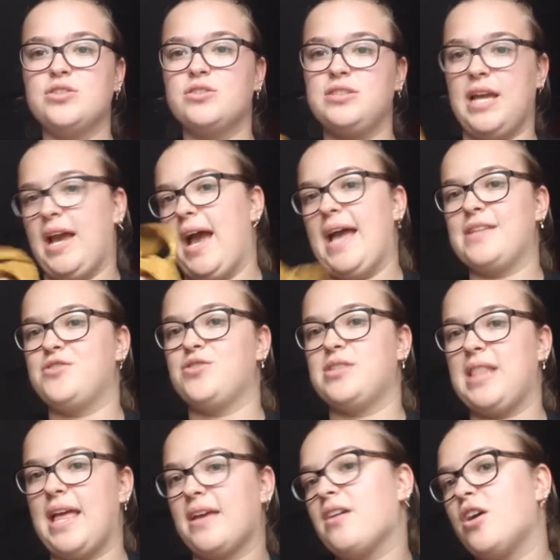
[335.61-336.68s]
yeah, I had just
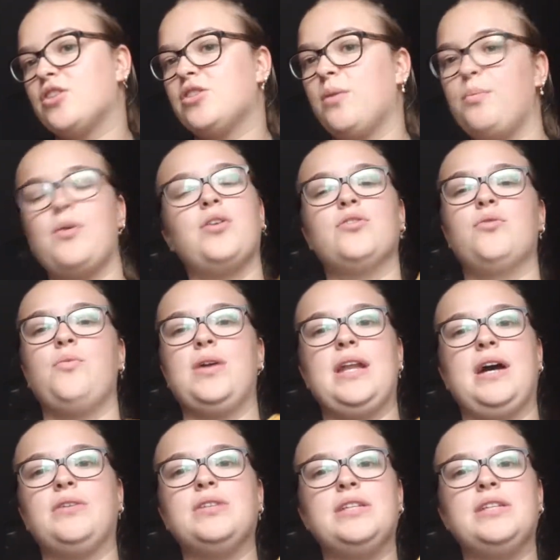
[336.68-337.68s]
like a top on without